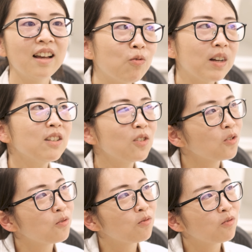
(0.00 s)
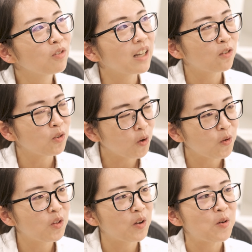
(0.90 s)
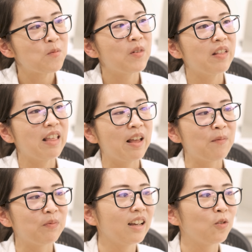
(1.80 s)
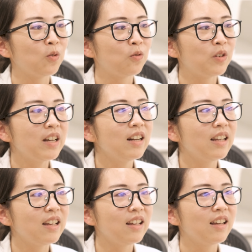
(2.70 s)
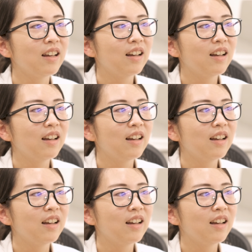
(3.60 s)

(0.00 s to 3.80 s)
Once you get to know them, and then they will really